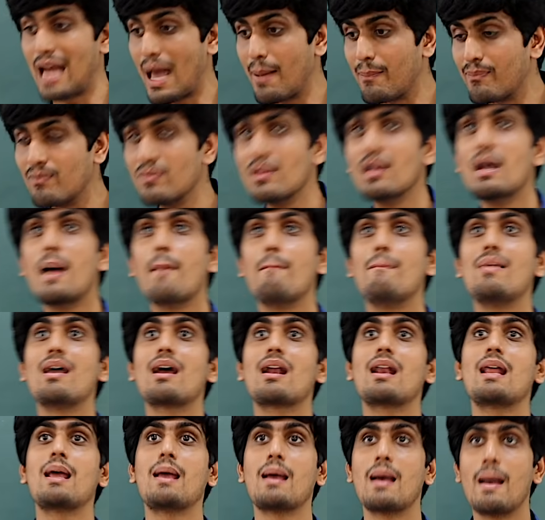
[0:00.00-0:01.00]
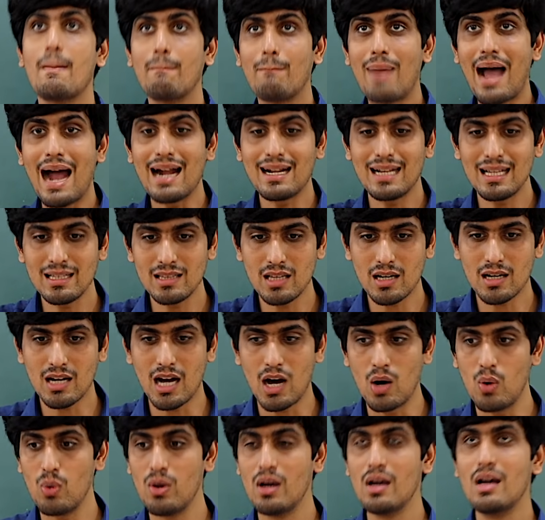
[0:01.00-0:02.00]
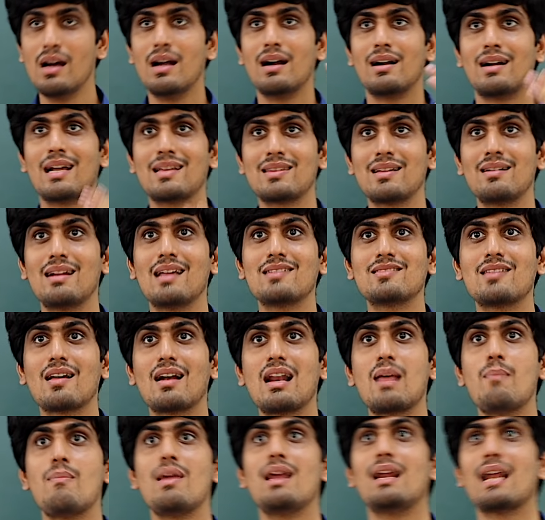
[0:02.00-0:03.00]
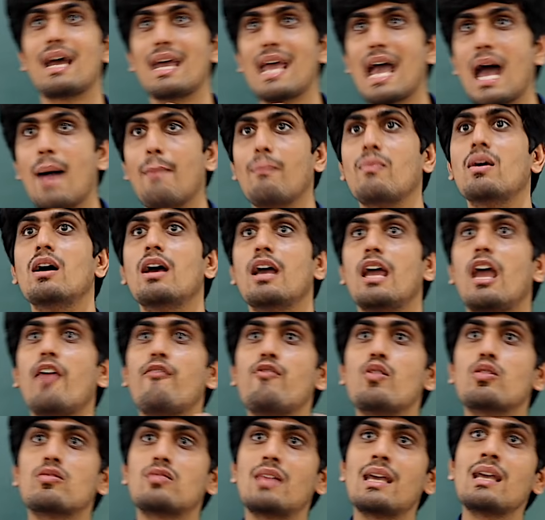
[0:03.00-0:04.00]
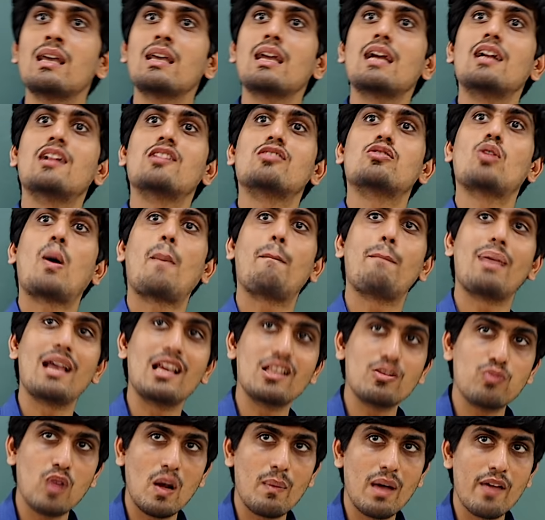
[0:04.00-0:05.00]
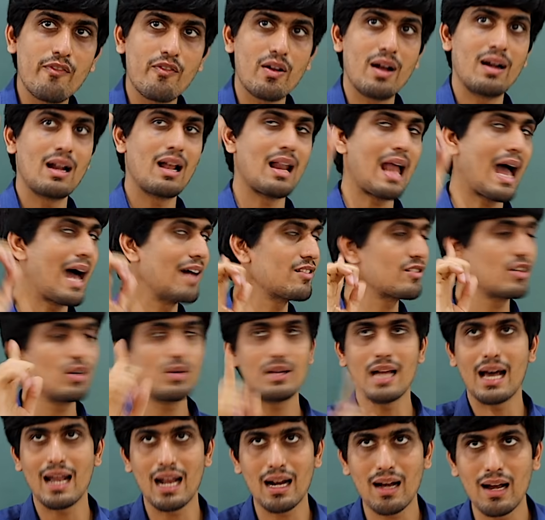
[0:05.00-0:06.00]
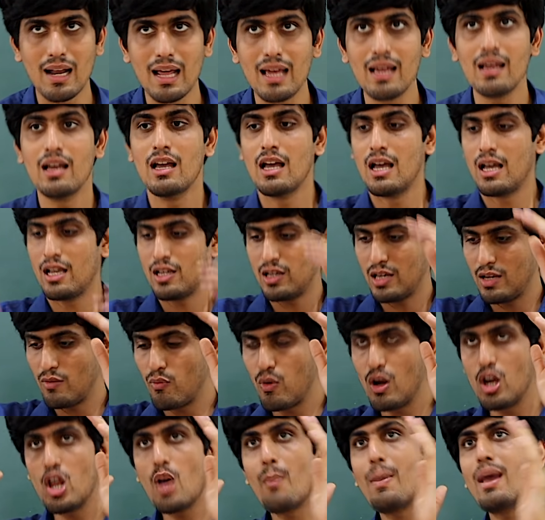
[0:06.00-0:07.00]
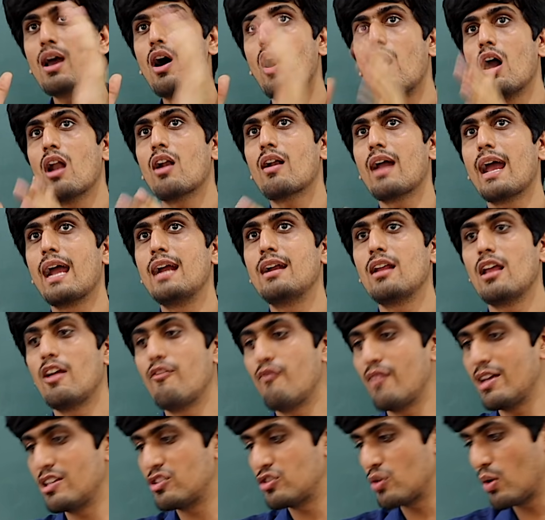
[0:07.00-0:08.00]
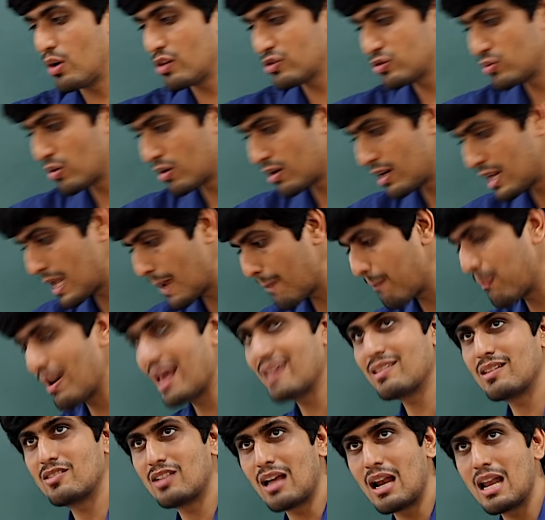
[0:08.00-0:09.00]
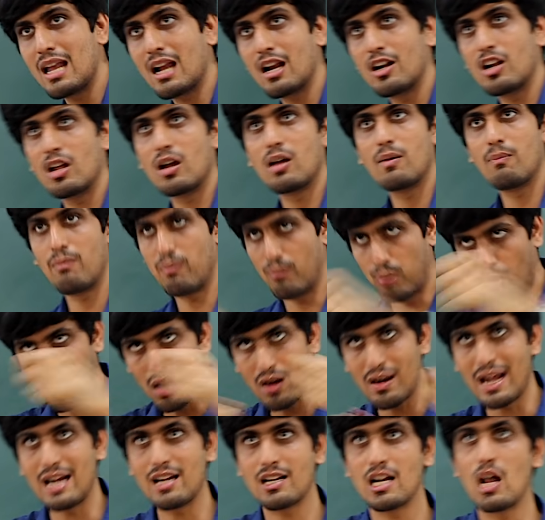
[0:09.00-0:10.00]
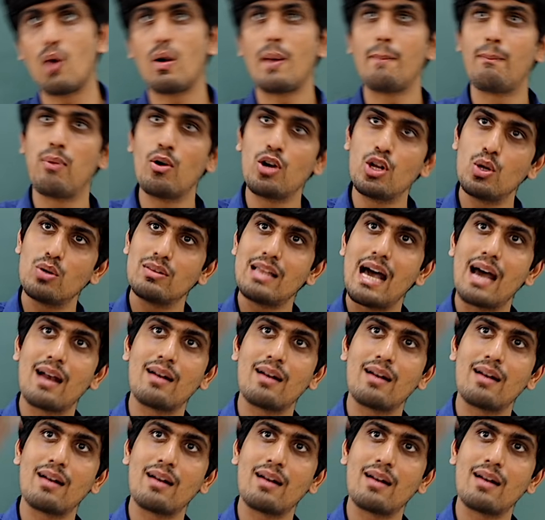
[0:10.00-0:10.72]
I'm merely patting the cow doesn't necessarily mean I am. If you think it is so peaceful, my friend, I'll ask you directly, will you be alright if we chose to replace a Jallikattu bull right now and put you there